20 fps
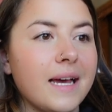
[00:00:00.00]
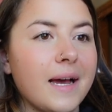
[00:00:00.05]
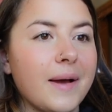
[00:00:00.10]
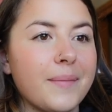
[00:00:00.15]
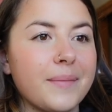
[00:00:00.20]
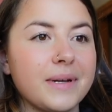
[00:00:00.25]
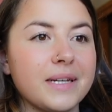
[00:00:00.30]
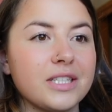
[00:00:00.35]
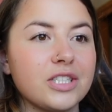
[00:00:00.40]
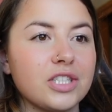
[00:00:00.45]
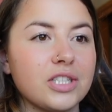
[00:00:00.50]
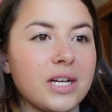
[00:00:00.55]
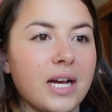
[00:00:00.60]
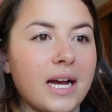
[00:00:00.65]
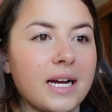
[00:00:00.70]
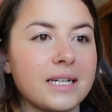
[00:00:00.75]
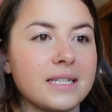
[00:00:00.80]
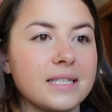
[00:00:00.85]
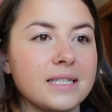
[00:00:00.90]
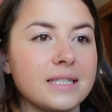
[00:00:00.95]
I'm gonna
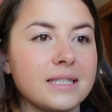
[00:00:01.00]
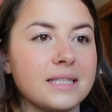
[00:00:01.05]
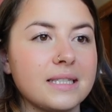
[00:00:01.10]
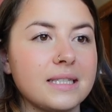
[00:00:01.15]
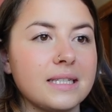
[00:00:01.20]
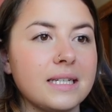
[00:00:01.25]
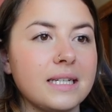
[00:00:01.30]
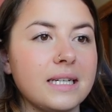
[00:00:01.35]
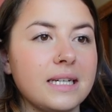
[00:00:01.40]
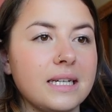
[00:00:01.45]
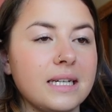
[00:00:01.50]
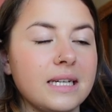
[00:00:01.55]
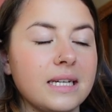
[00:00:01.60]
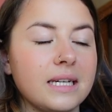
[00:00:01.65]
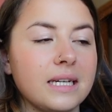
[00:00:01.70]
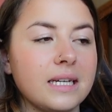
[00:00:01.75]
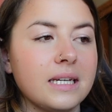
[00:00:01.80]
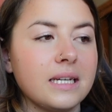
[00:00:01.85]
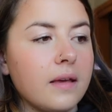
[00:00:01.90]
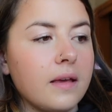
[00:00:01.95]
check to
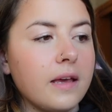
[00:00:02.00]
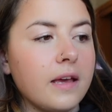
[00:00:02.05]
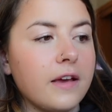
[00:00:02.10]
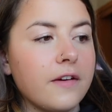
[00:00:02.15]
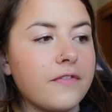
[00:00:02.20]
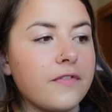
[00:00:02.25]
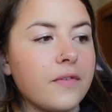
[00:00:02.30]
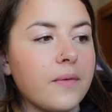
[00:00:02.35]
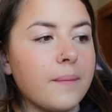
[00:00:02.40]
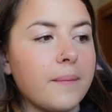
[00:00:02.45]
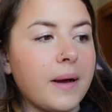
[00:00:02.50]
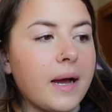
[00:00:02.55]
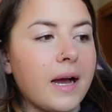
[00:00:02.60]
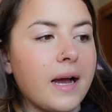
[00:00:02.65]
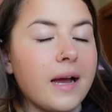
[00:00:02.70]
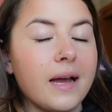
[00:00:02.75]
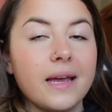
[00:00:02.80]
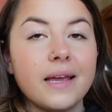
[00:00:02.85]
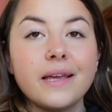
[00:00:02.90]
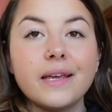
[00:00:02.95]
see if
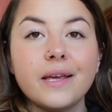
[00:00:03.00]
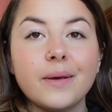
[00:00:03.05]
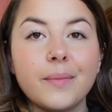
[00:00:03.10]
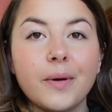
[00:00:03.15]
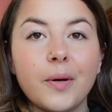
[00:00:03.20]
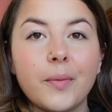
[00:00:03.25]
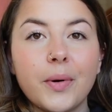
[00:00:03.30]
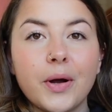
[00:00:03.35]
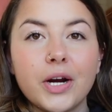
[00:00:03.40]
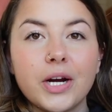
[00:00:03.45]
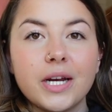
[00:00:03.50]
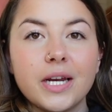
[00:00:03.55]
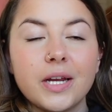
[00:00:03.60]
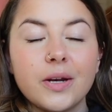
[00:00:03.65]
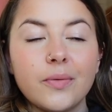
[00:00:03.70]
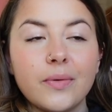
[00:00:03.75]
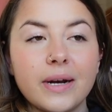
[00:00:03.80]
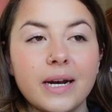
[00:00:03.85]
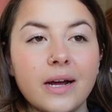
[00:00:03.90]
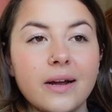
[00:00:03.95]
my email
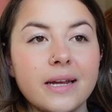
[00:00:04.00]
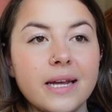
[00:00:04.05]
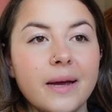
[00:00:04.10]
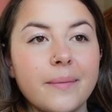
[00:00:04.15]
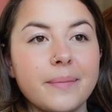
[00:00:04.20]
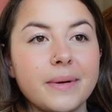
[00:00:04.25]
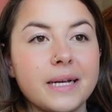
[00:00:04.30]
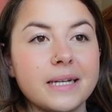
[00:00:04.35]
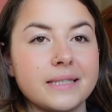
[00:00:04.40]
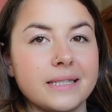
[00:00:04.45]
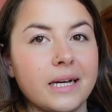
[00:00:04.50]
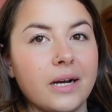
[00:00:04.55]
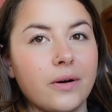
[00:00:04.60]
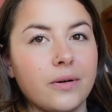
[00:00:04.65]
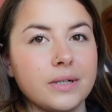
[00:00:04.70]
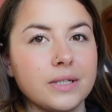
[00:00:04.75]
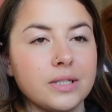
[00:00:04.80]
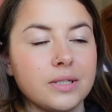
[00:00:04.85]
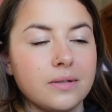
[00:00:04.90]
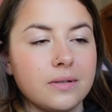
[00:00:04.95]
marketing went out yet, because I
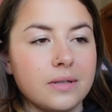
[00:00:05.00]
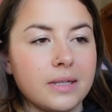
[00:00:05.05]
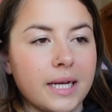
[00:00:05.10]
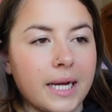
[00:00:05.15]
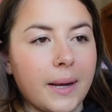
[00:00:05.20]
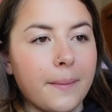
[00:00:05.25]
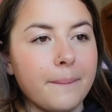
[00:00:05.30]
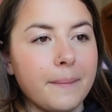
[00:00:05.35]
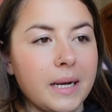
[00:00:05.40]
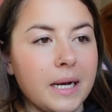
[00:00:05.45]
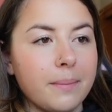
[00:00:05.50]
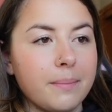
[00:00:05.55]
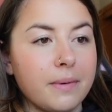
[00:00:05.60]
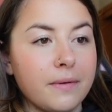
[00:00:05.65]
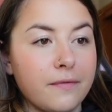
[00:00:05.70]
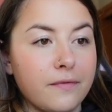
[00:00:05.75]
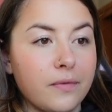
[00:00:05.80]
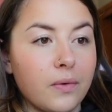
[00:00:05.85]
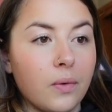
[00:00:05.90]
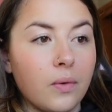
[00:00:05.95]
always do it like a minute
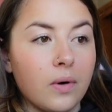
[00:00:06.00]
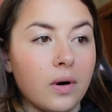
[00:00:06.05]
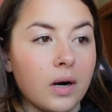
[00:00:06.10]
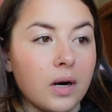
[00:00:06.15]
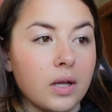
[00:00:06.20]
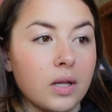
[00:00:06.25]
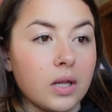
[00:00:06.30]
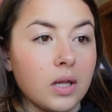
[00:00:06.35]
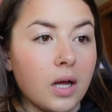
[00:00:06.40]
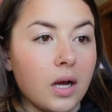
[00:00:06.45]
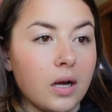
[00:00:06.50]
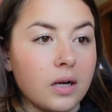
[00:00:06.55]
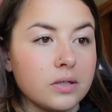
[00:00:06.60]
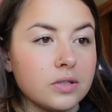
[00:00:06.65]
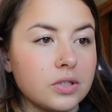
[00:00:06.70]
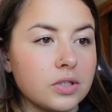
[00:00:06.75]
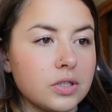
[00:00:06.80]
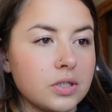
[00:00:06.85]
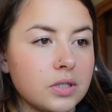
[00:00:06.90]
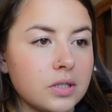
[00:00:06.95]
before
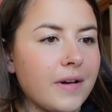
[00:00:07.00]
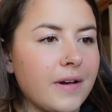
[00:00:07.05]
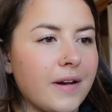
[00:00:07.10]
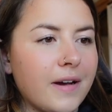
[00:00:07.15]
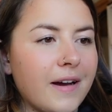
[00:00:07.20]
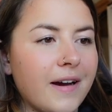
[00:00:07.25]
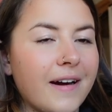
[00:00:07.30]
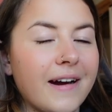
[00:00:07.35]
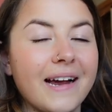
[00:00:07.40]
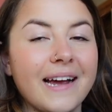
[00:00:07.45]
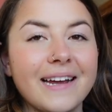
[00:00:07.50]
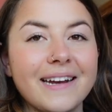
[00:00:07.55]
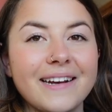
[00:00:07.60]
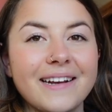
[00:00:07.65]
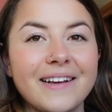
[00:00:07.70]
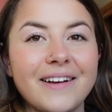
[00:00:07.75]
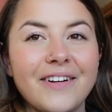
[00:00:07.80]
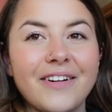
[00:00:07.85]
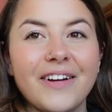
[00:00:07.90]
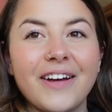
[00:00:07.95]
launch. All right,
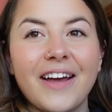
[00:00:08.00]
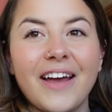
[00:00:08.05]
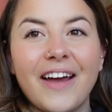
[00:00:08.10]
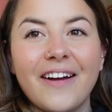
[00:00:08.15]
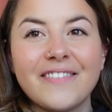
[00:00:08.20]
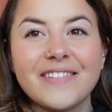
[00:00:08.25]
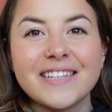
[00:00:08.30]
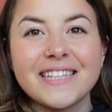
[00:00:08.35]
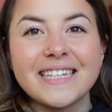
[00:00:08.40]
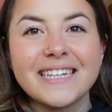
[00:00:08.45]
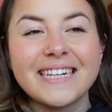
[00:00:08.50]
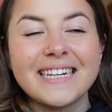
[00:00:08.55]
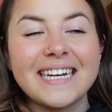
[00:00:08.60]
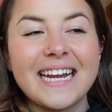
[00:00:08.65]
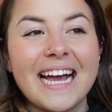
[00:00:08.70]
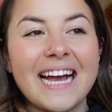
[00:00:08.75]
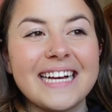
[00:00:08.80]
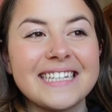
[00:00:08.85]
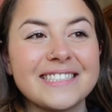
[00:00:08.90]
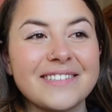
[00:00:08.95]
everything
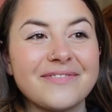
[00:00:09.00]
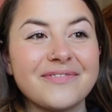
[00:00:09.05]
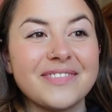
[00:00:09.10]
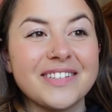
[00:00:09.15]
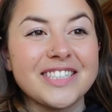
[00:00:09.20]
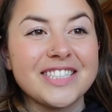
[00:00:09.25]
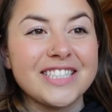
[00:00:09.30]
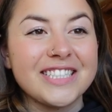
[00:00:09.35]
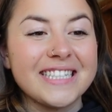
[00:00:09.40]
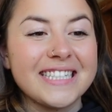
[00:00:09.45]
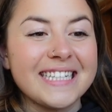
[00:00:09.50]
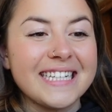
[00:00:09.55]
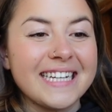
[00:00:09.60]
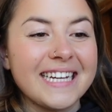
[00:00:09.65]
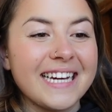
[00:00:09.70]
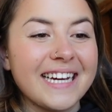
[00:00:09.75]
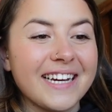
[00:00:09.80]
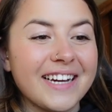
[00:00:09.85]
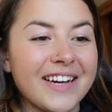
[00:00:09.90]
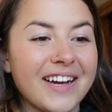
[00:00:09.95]
has
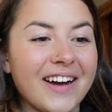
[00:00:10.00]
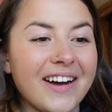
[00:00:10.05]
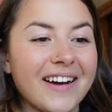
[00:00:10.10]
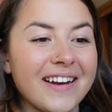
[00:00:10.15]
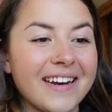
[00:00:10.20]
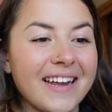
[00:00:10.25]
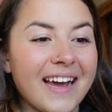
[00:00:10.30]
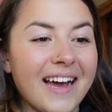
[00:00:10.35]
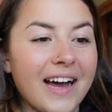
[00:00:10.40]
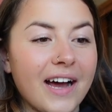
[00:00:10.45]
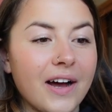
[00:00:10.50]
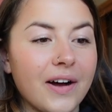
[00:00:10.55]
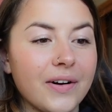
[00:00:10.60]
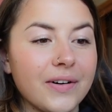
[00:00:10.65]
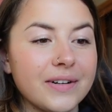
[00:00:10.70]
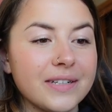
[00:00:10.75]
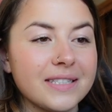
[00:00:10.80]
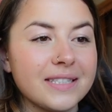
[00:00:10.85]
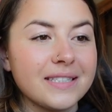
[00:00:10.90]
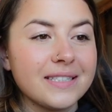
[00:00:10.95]
officially gone
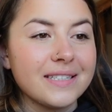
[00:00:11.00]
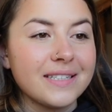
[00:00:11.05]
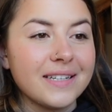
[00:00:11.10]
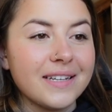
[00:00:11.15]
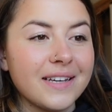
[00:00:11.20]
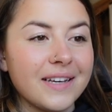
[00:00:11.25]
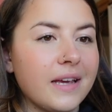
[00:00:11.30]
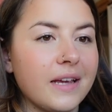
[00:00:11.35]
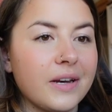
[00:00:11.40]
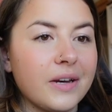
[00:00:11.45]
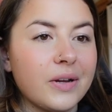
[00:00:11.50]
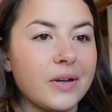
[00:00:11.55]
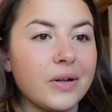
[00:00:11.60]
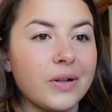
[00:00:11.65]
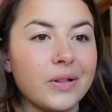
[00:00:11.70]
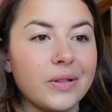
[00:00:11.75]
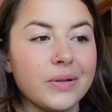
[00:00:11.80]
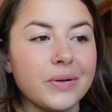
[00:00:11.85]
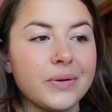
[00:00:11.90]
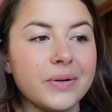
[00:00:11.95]
out,
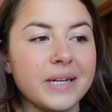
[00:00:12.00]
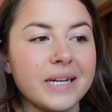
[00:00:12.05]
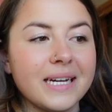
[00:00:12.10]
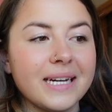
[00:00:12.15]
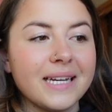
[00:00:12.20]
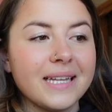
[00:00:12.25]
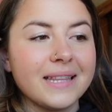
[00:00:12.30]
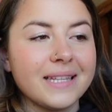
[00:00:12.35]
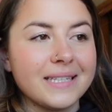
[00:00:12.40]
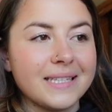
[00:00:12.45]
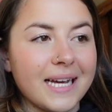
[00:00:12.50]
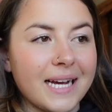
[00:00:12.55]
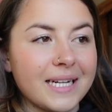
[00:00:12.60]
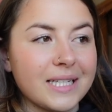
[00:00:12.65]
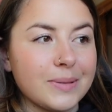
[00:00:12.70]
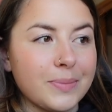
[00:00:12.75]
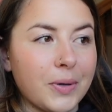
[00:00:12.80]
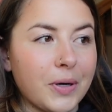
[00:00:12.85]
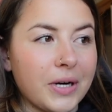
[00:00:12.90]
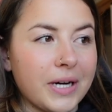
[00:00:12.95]
including the
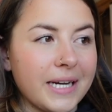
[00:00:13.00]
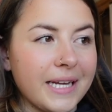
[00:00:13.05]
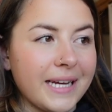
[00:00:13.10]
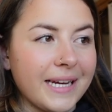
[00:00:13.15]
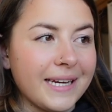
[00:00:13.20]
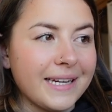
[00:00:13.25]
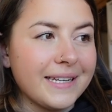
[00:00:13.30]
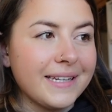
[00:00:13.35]
text marketing.